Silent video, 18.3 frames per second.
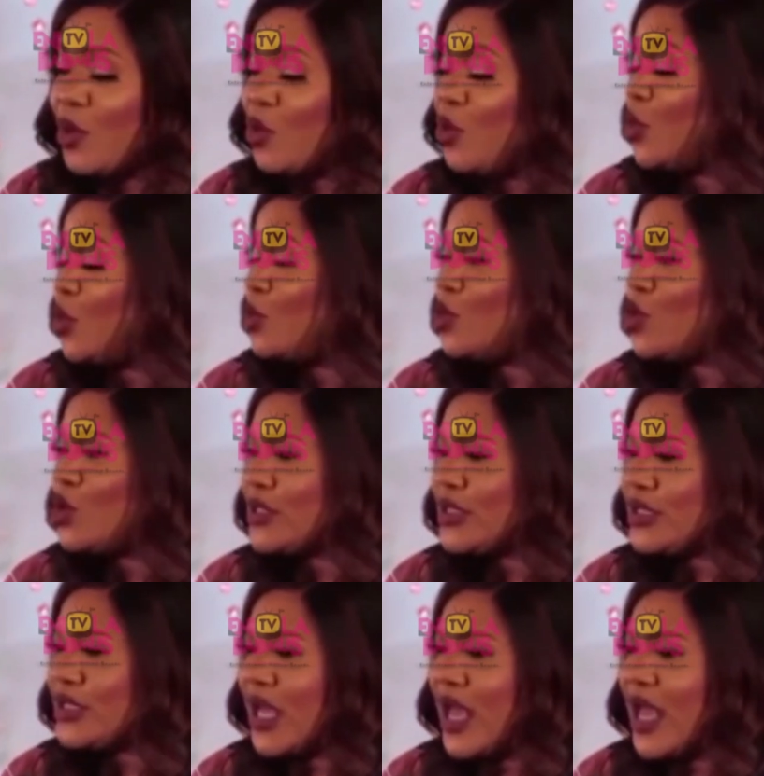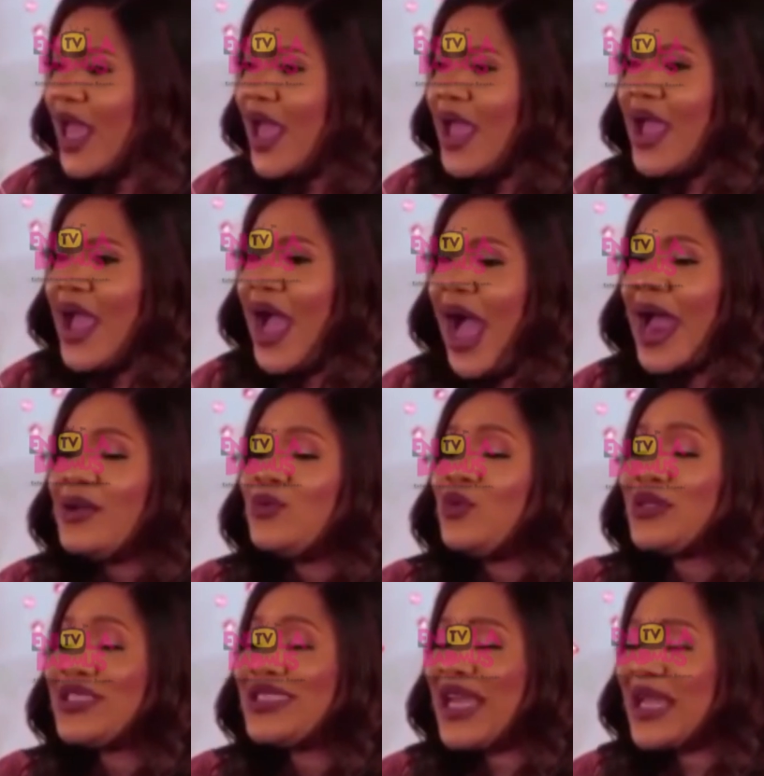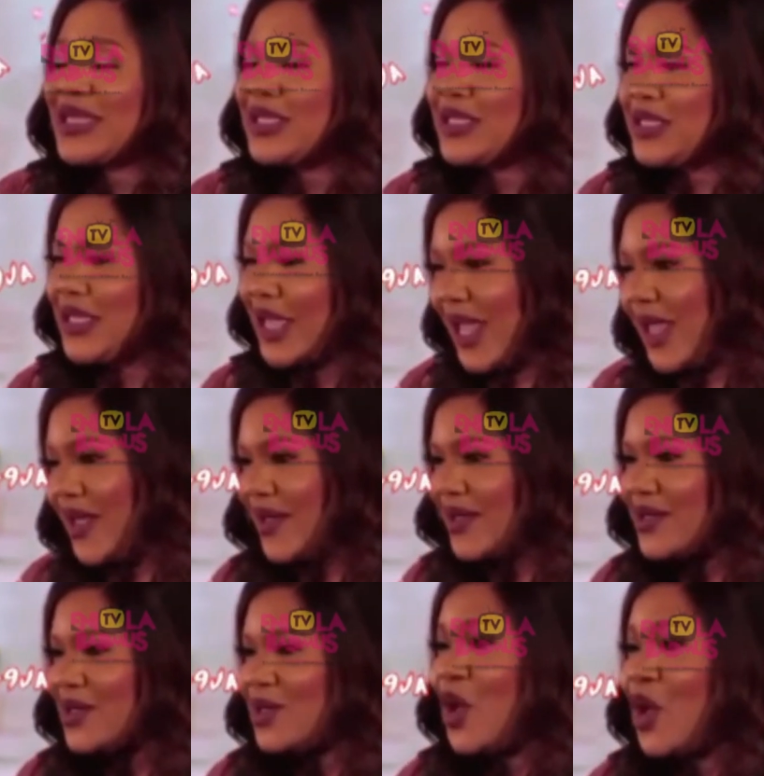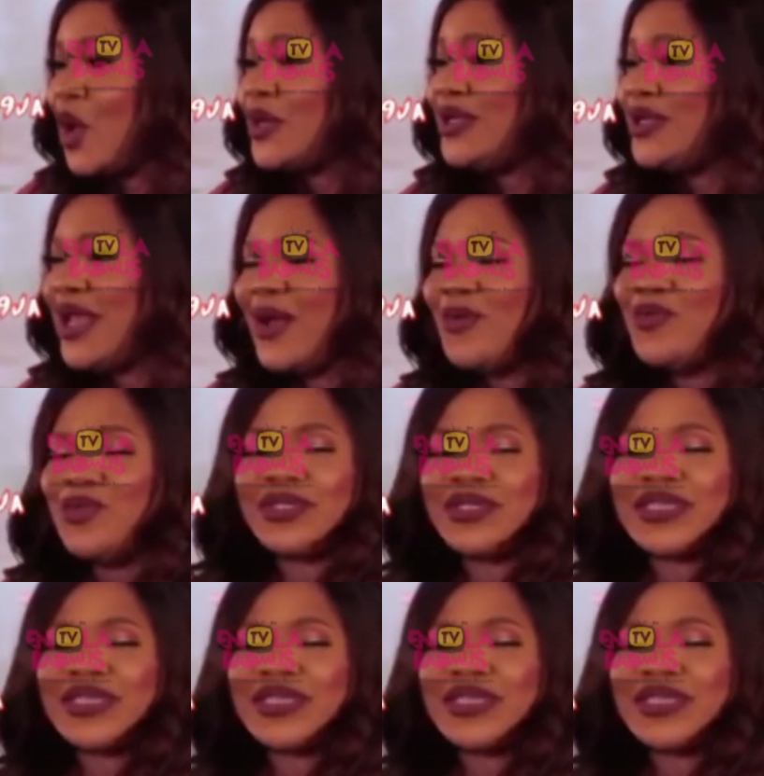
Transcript: And it was Saturday. Sunday, we started going over.